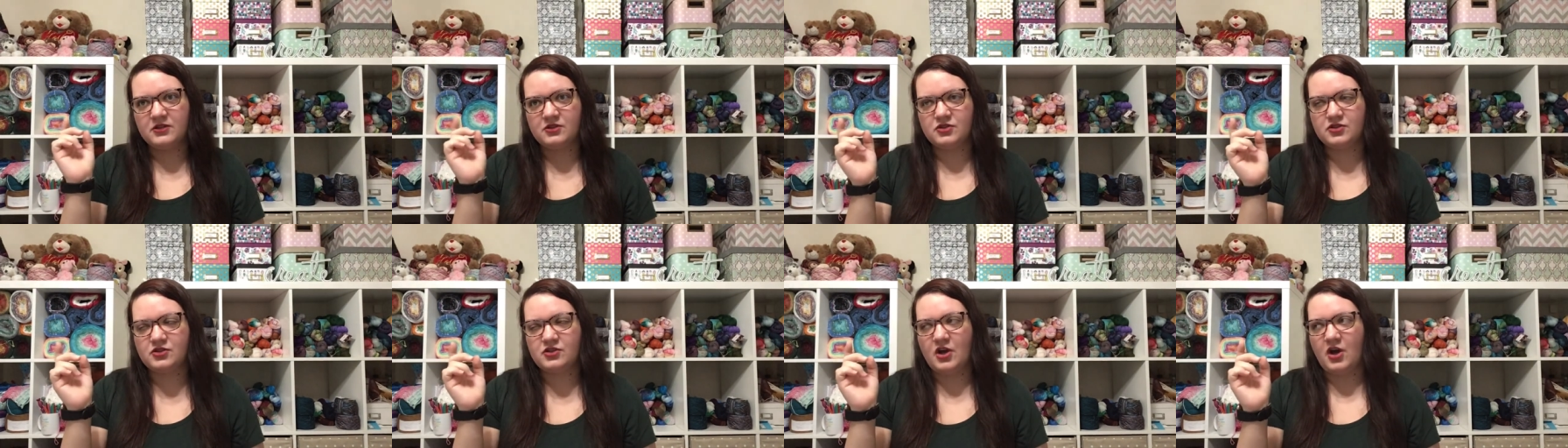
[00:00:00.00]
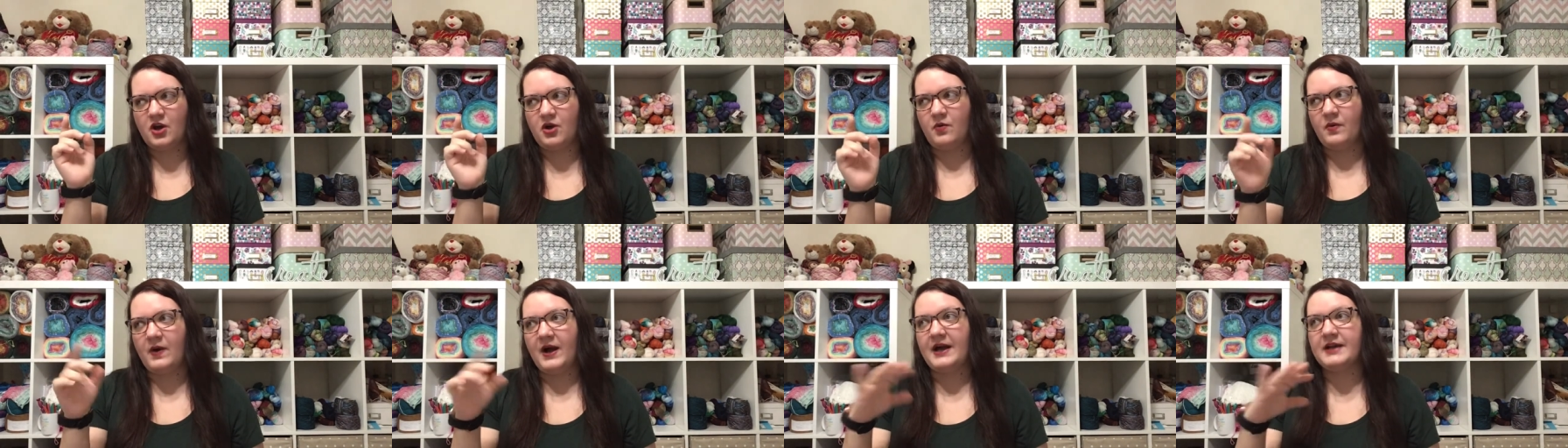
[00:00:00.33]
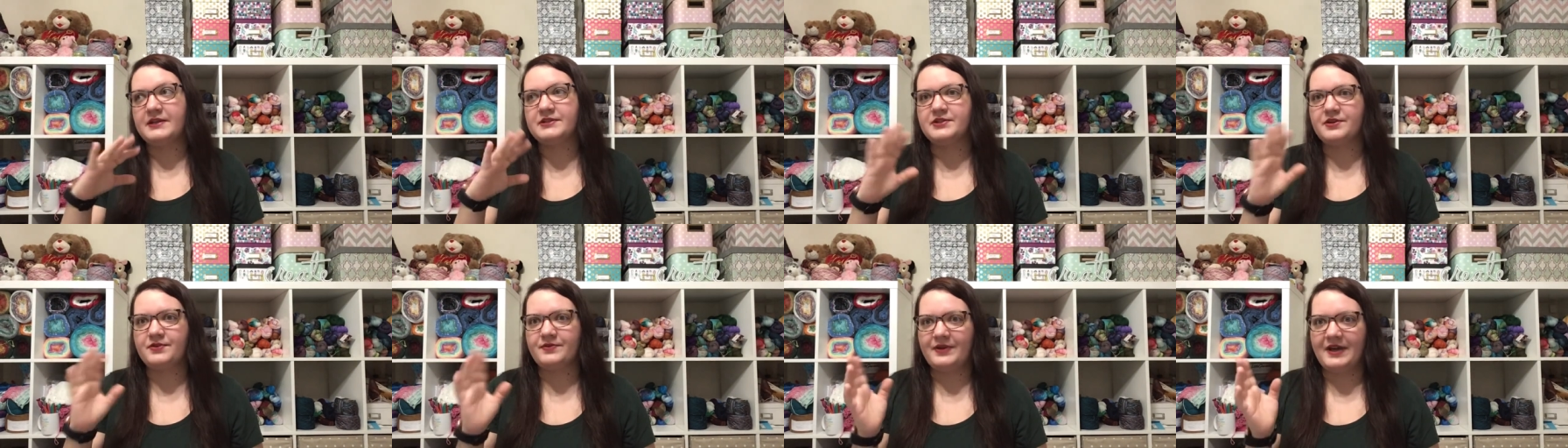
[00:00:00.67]
so I
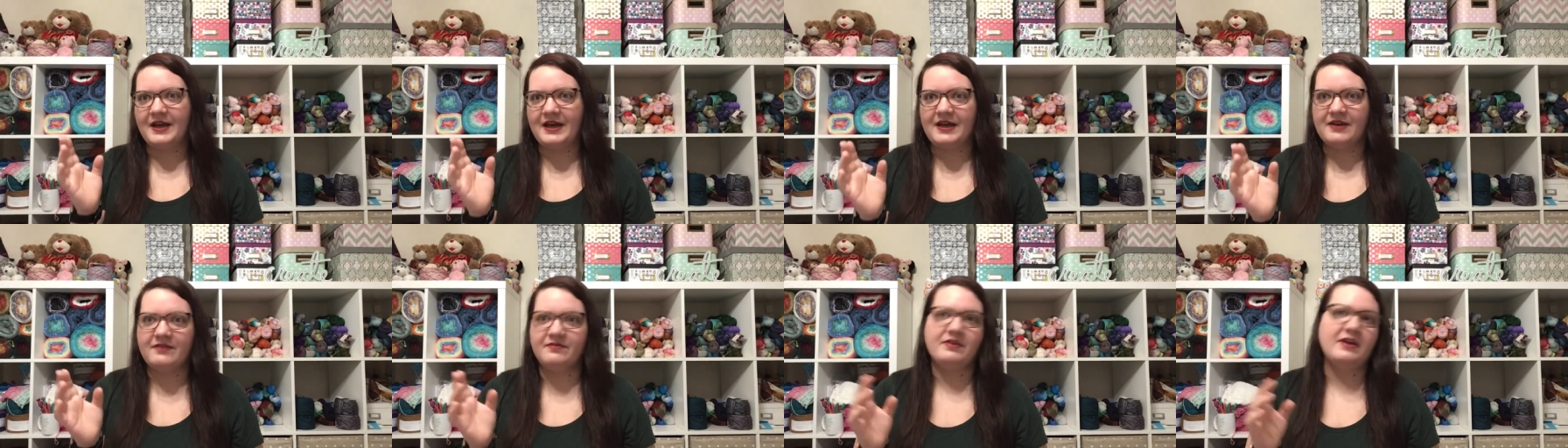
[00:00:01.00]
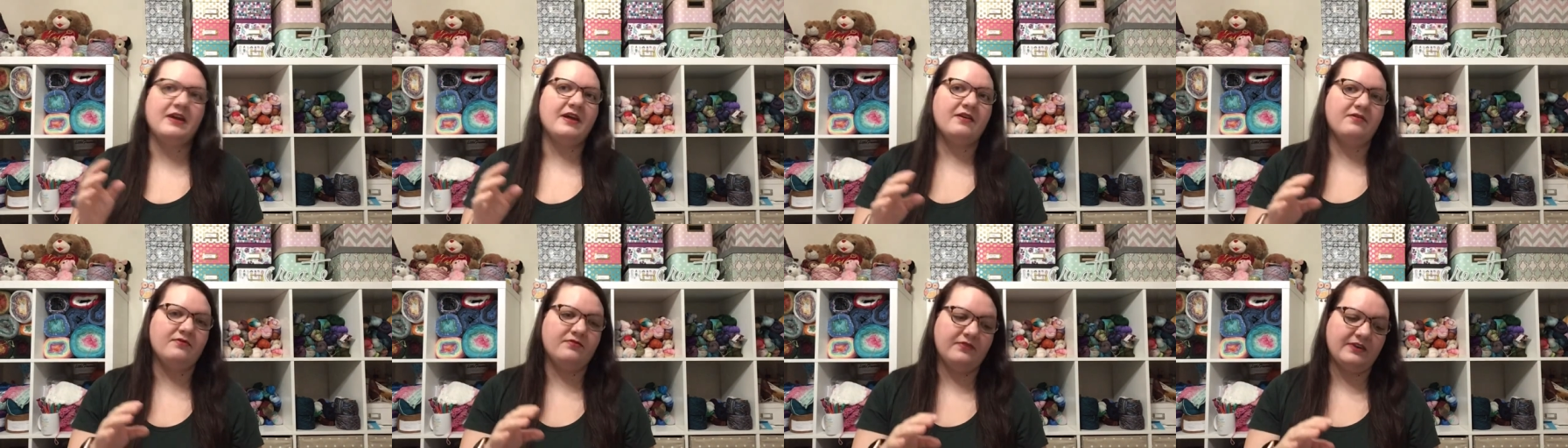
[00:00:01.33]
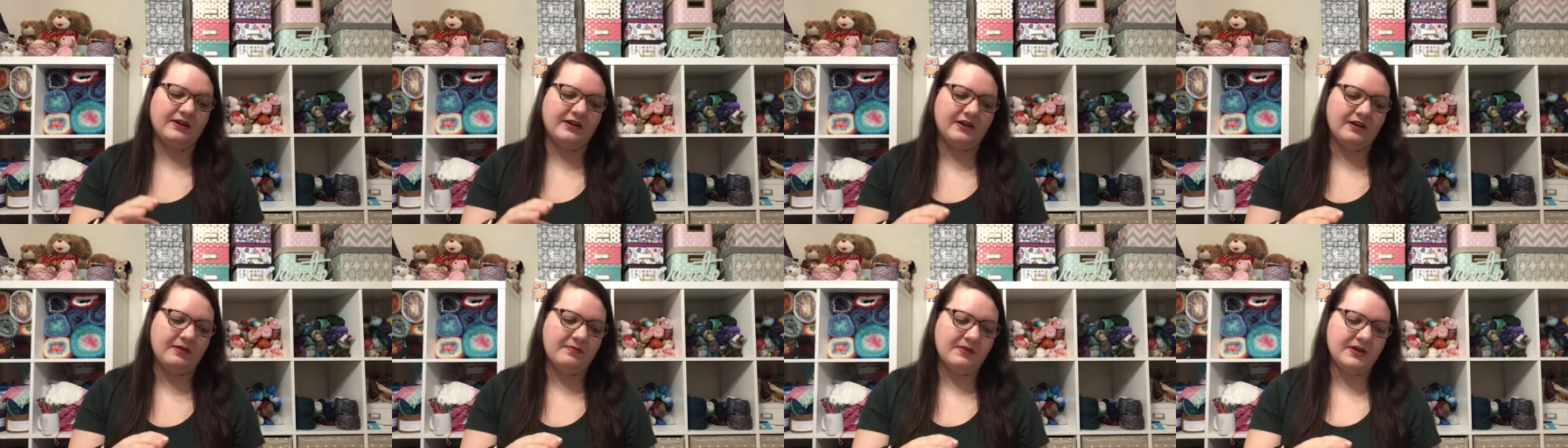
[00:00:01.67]
don't have
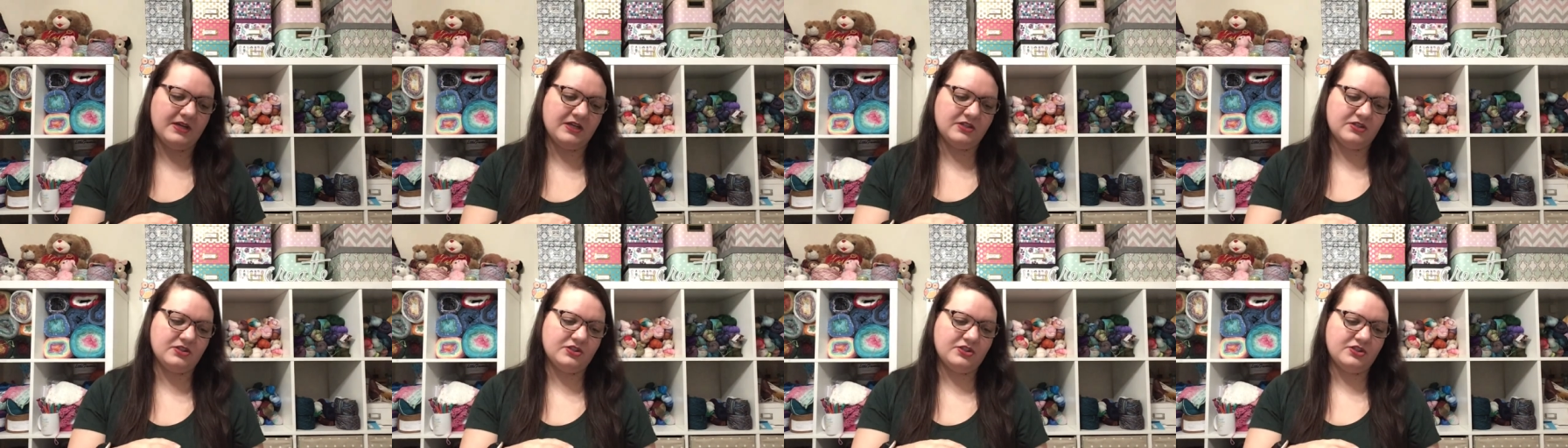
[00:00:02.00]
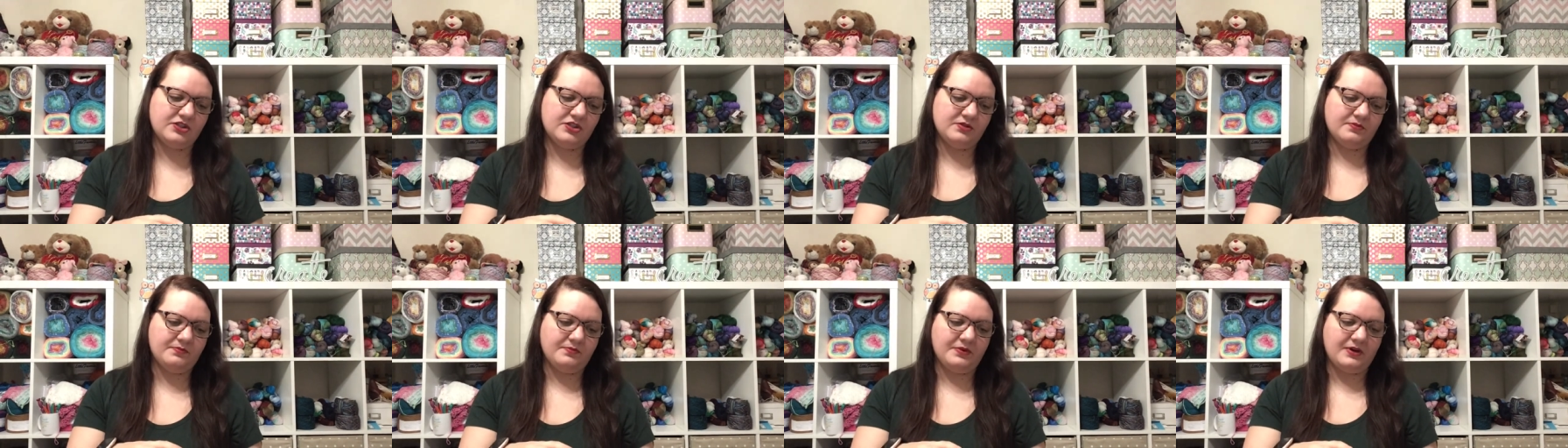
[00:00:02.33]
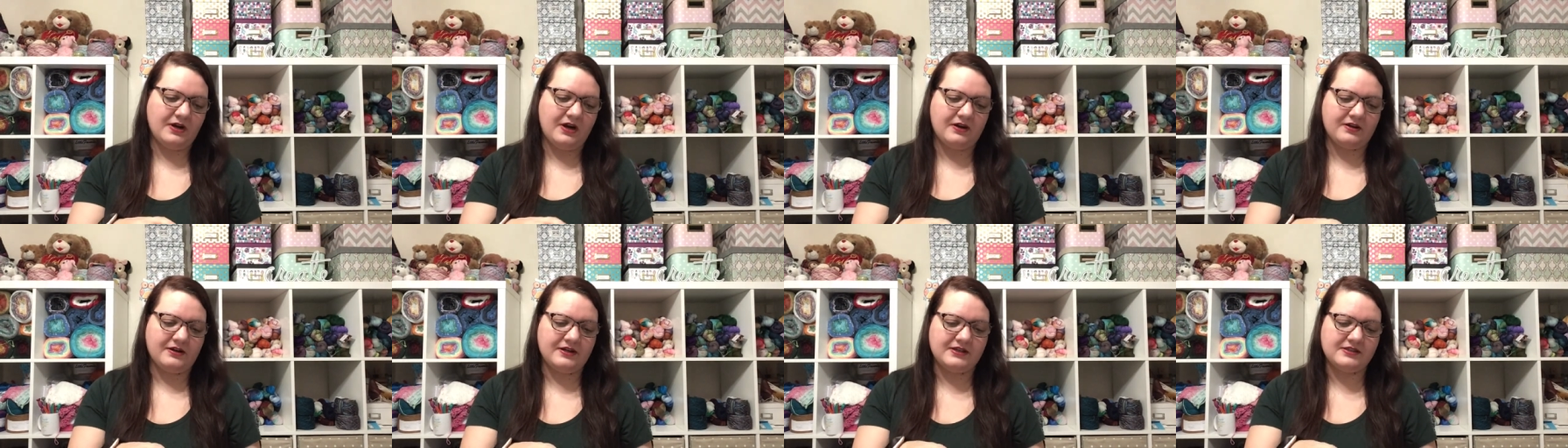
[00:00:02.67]
very much
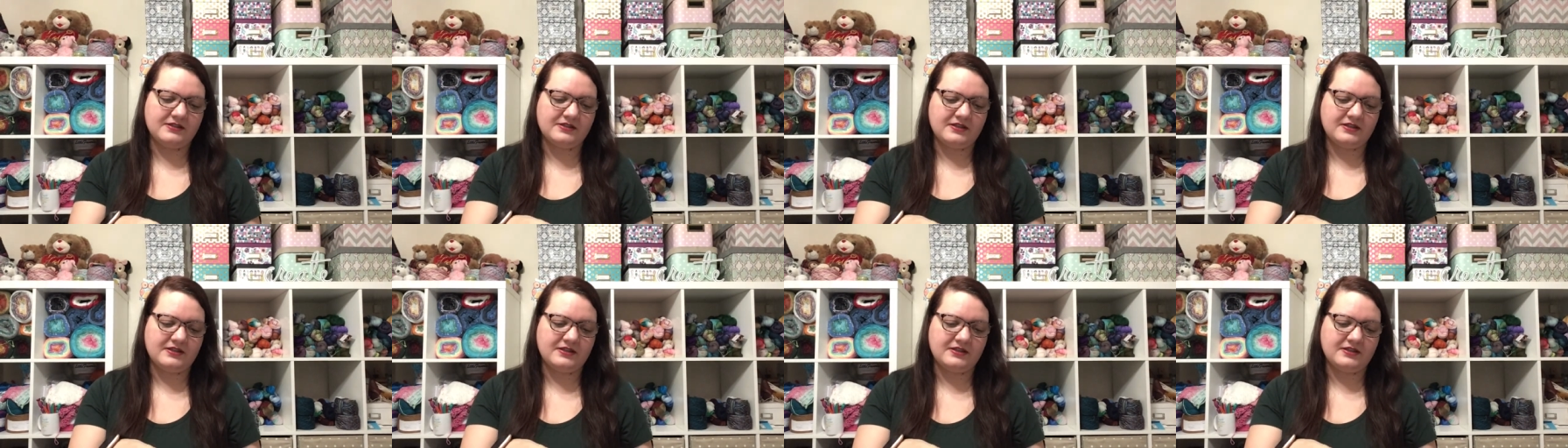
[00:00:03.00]
progress